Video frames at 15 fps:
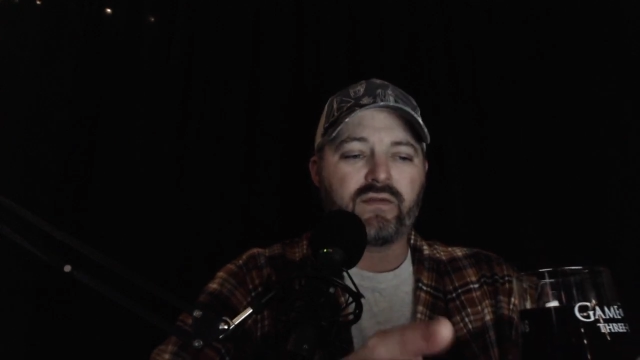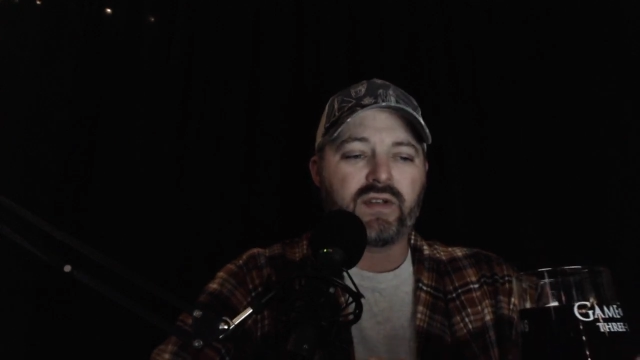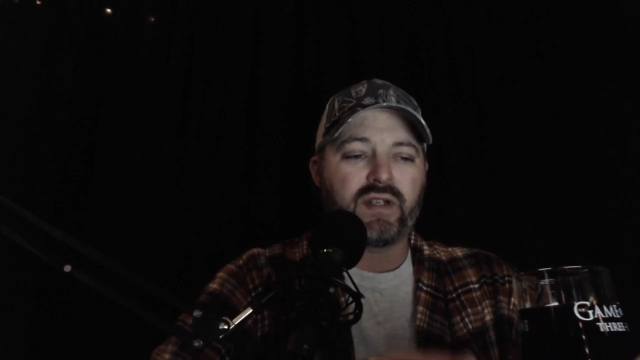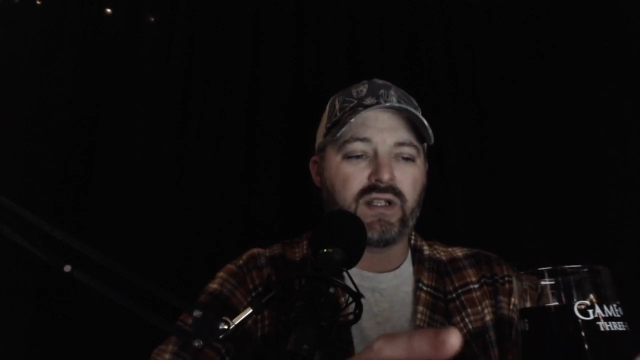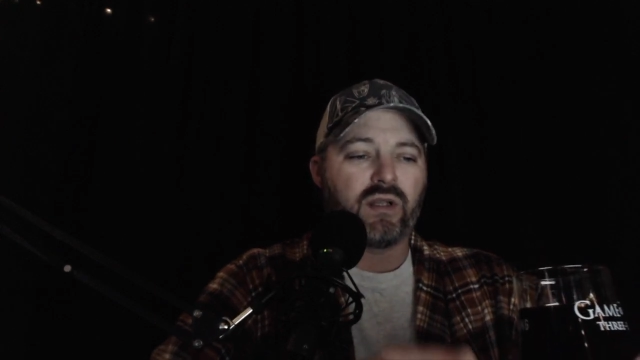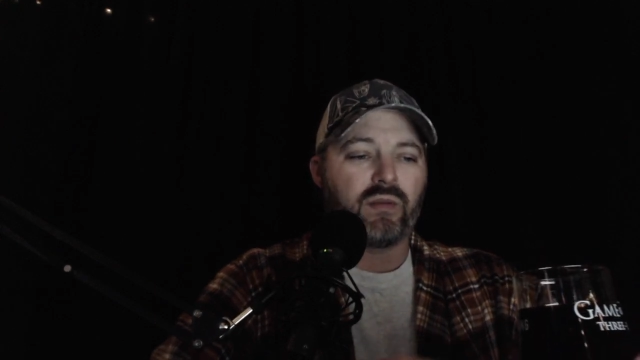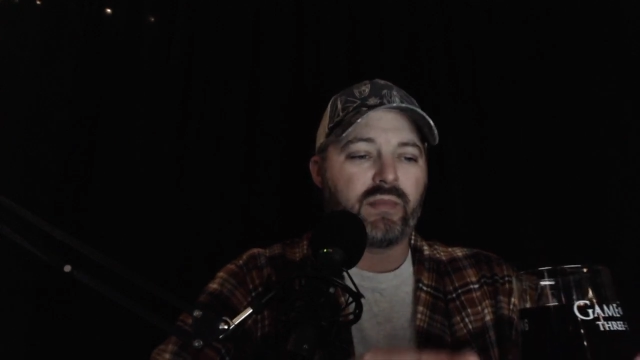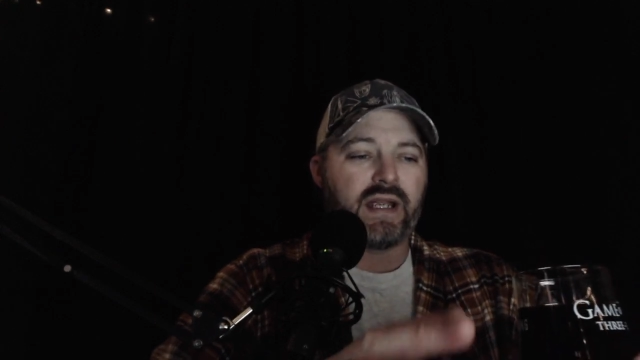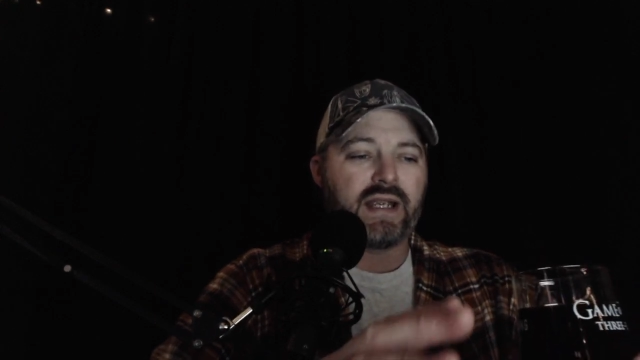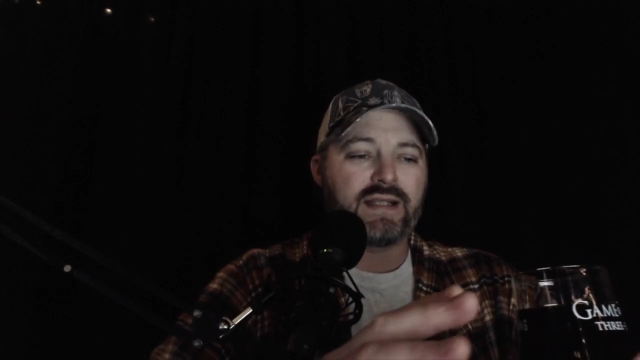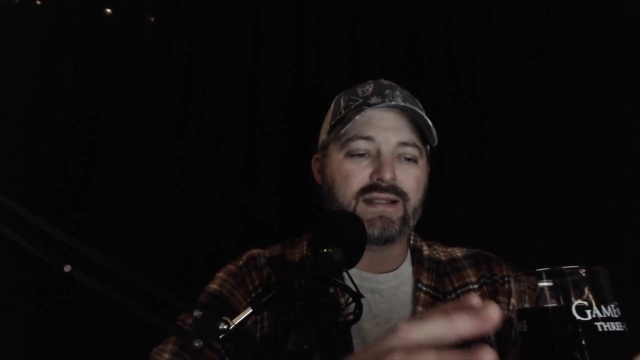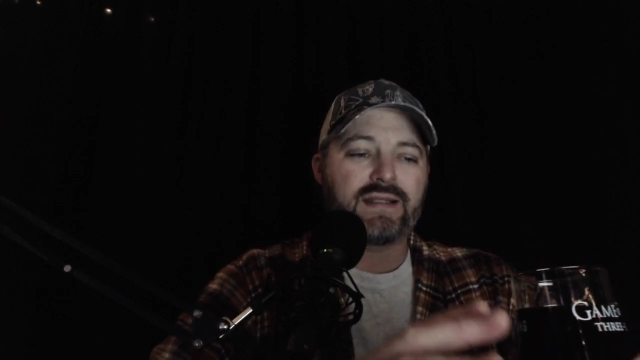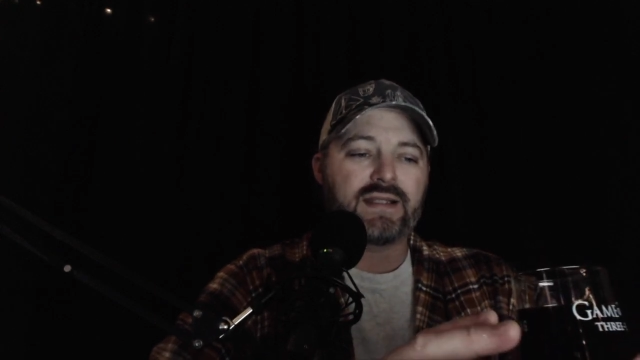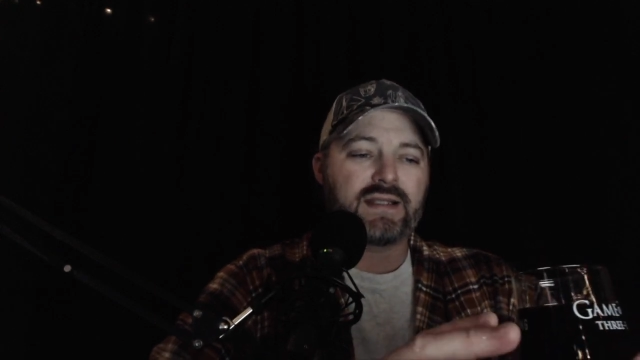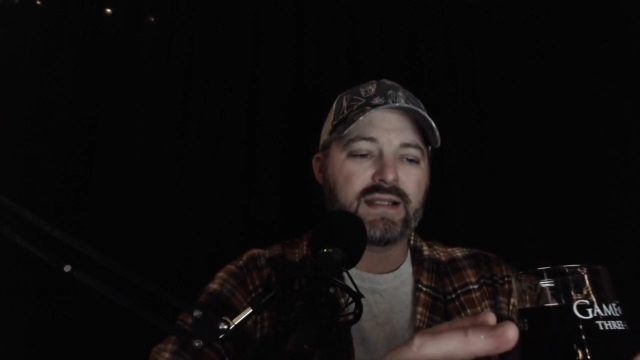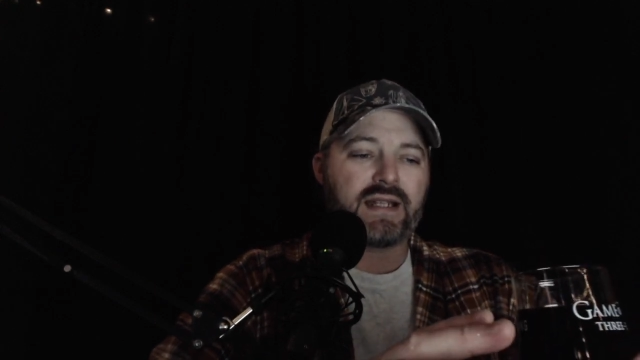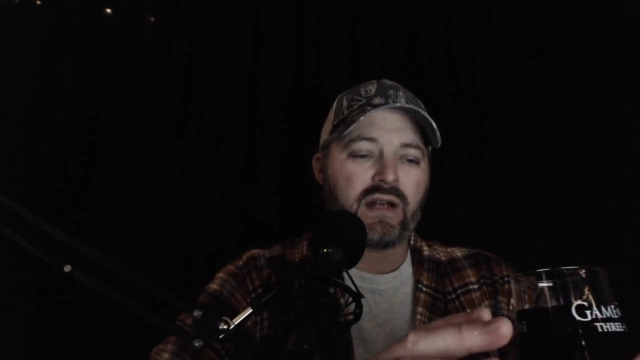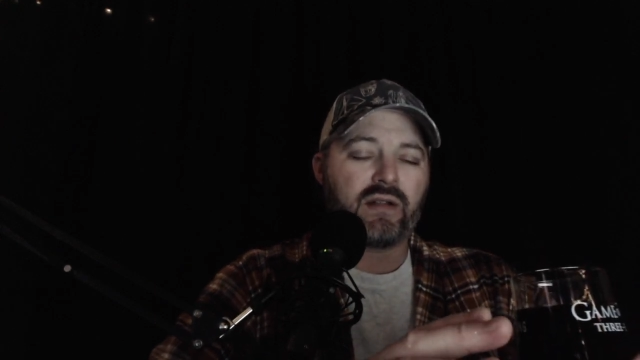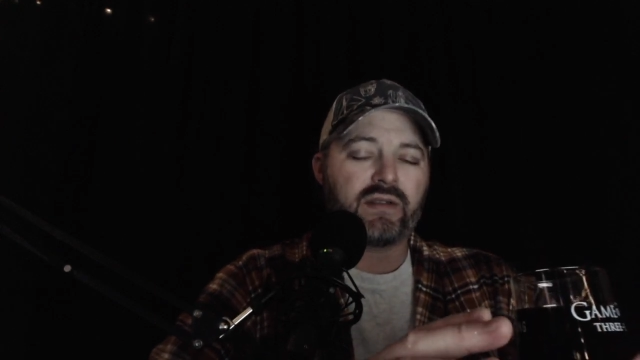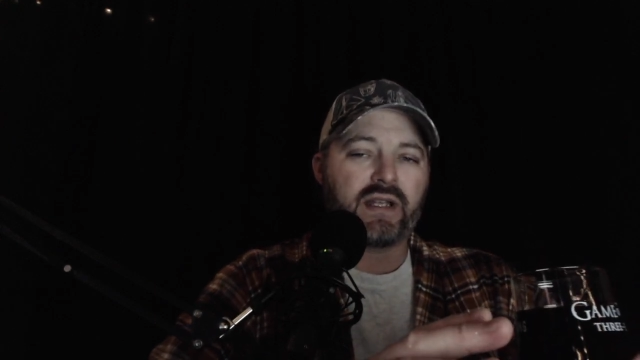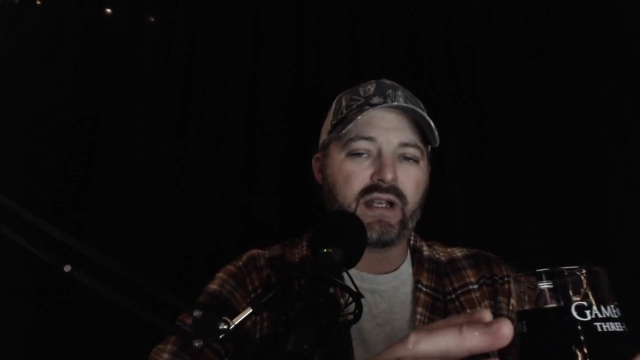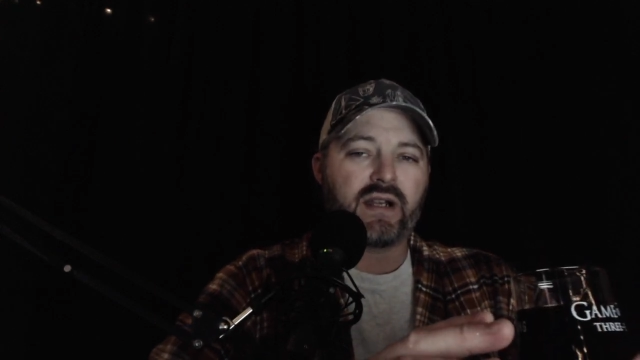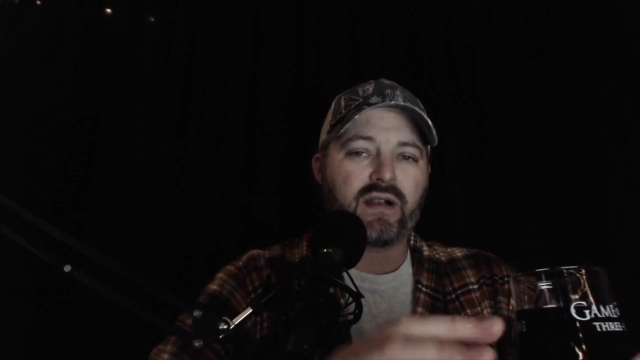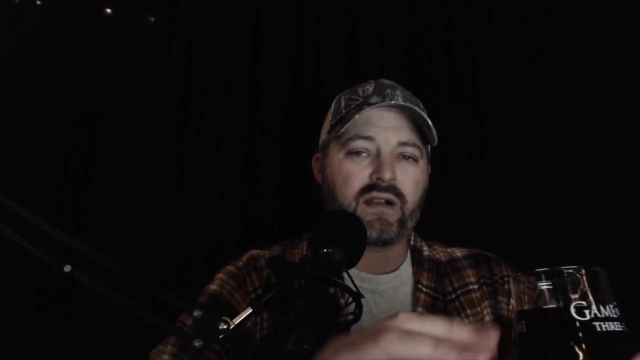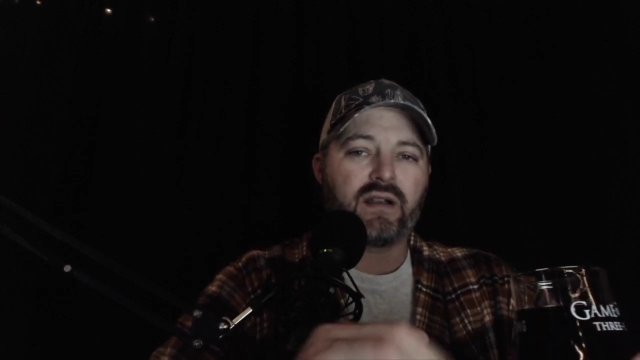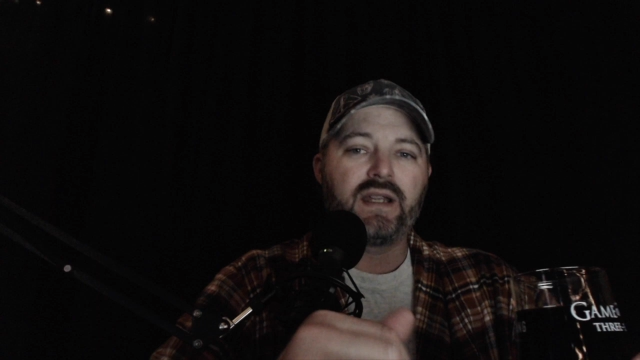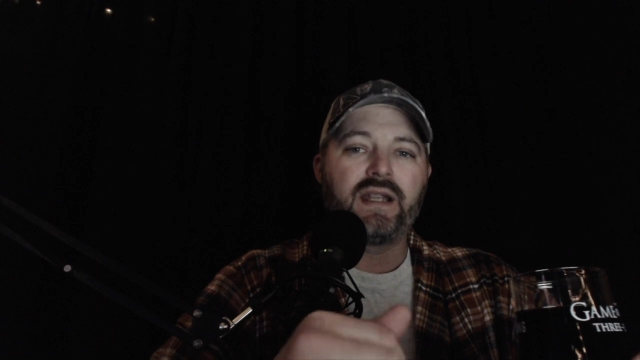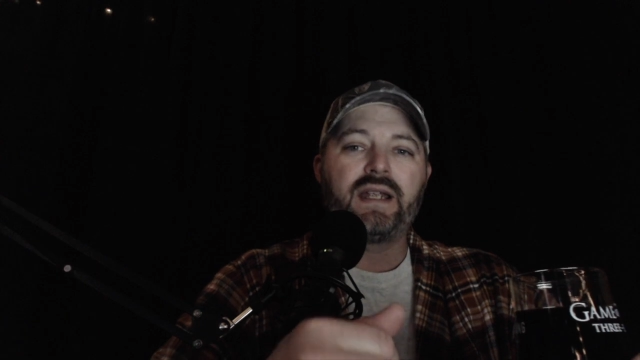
vanilla base in the stout there,